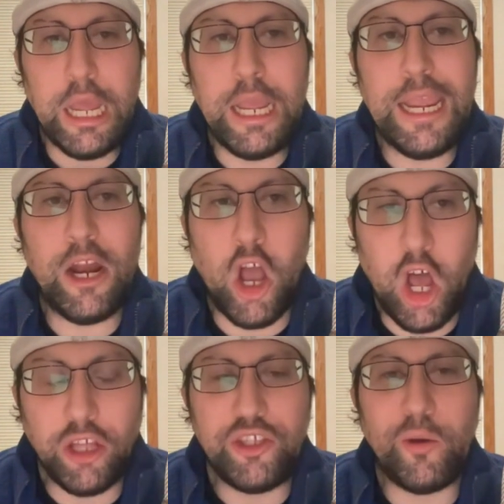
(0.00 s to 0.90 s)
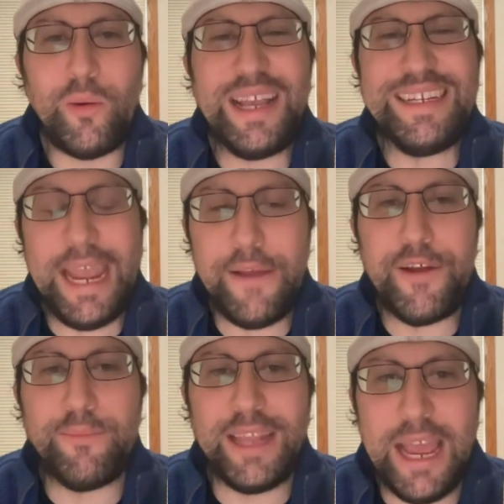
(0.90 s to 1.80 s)
it also gave
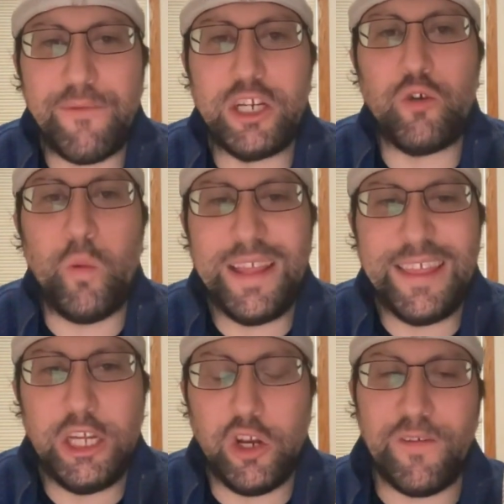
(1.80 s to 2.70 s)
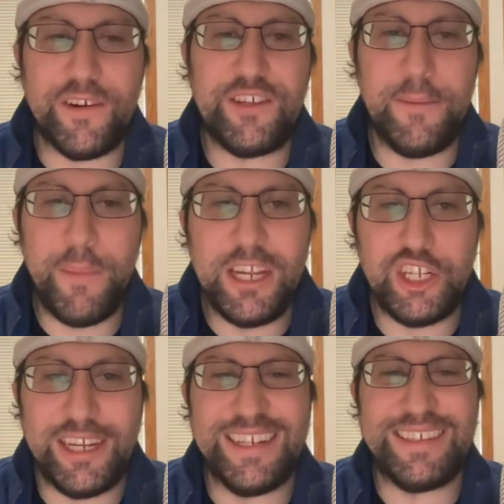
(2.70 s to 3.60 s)
him leverage with the University of
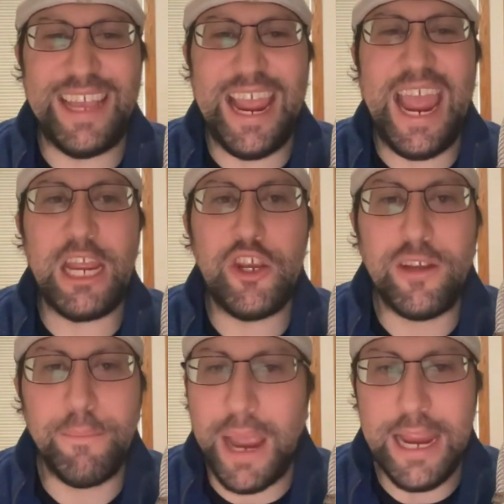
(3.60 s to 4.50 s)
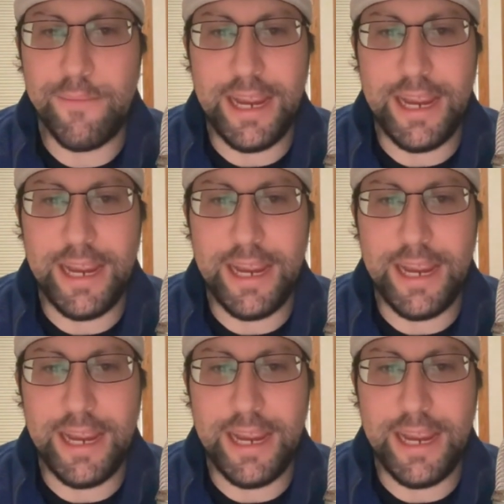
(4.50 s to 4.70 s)
Michigan to say, hey, you can pay me